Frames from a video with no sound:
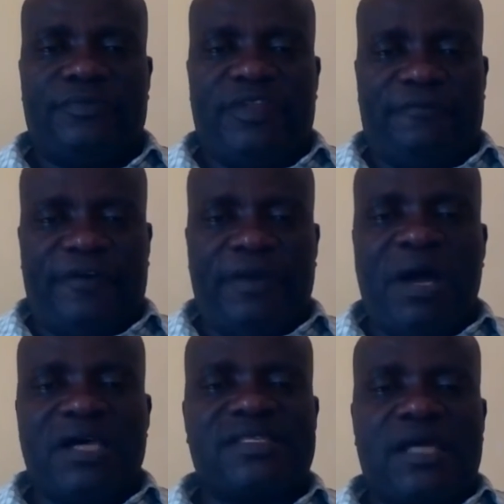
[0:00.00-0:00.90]
The
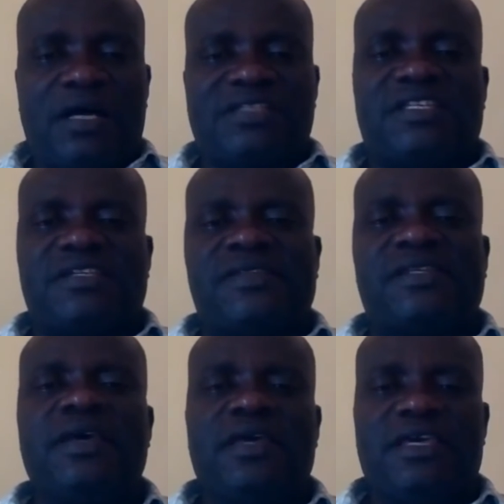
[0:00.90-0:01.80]
famous
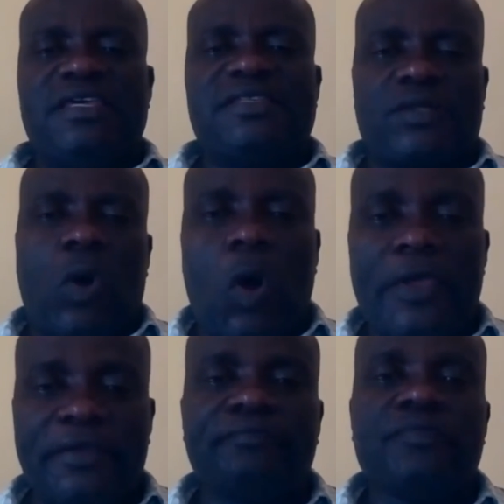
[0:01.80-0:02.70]
artist is
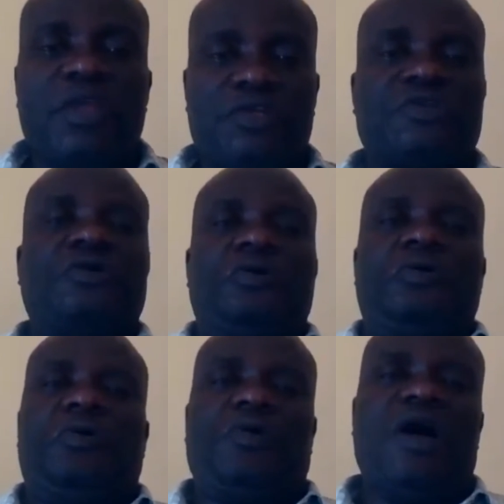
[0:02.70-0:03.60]
going
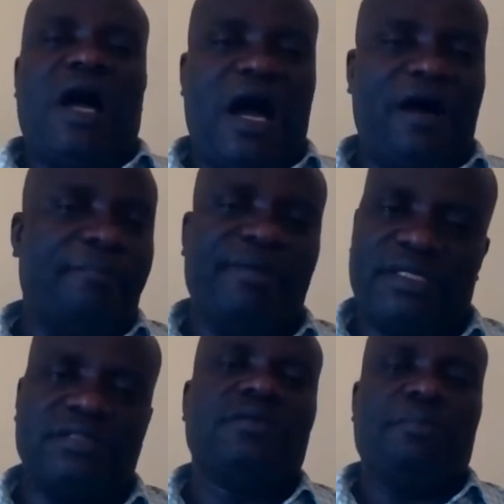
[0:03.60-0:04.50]
to have
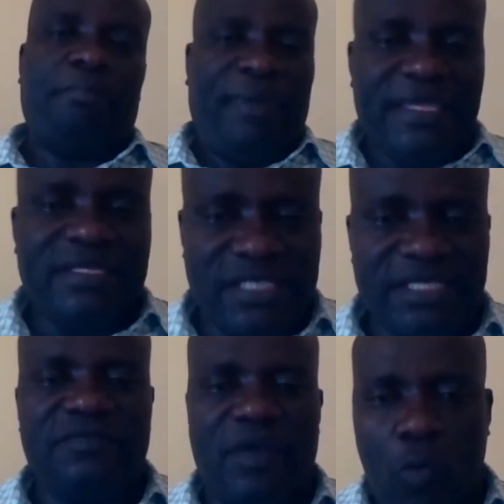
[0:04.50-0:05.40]
been
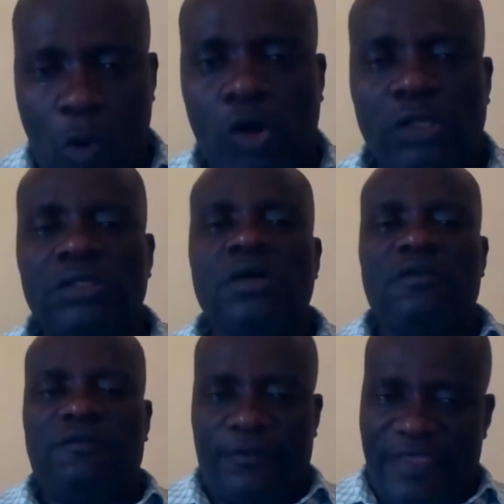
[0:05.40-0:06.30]
painting the wall
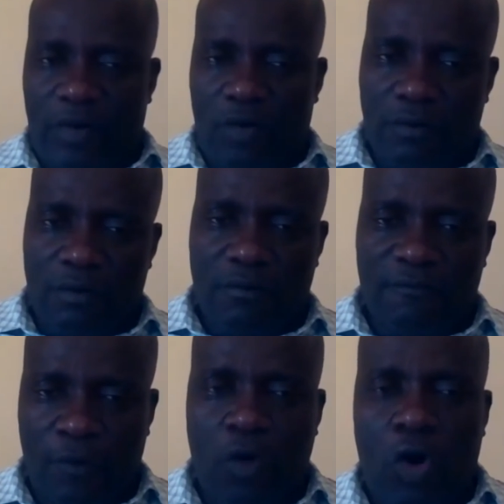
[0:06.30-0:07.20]
for, the,
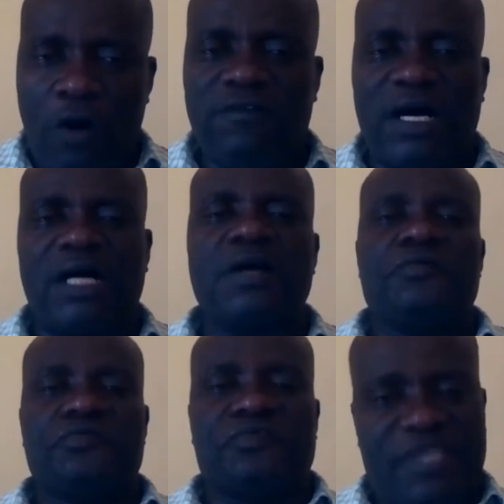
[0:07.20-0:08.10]
for over
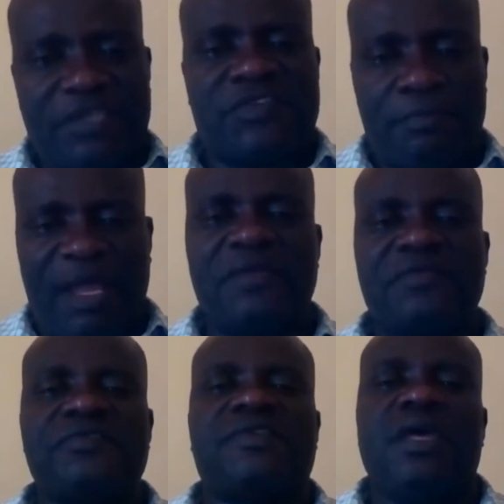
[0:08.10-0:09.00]
six
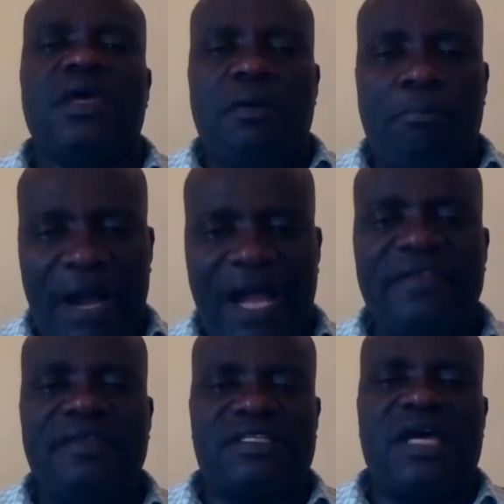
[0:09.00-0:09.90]
months
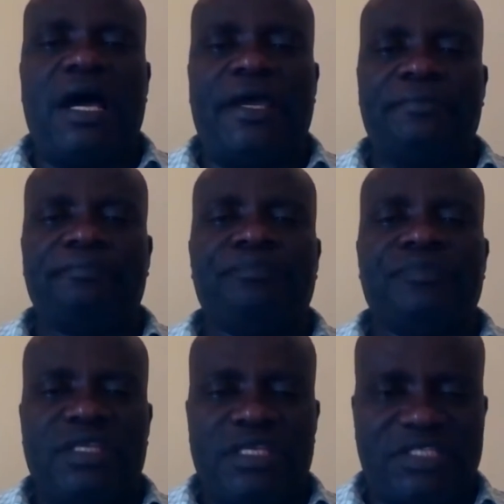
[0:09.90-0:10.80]
by the time
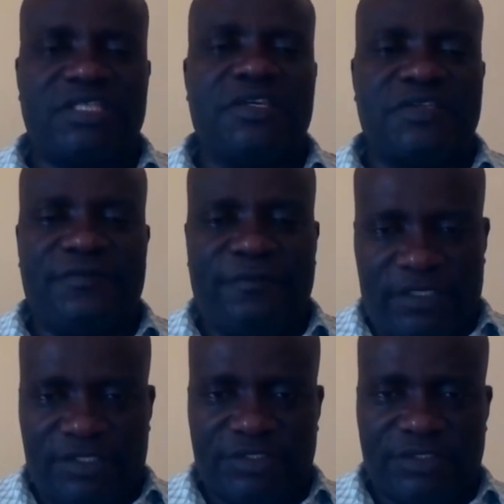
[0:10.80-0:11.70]
it is
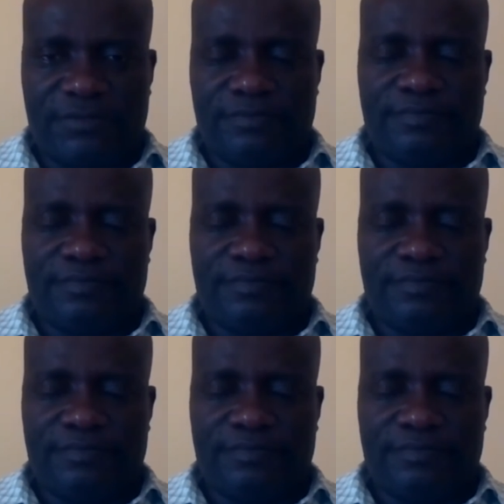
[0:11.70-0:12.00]
finished.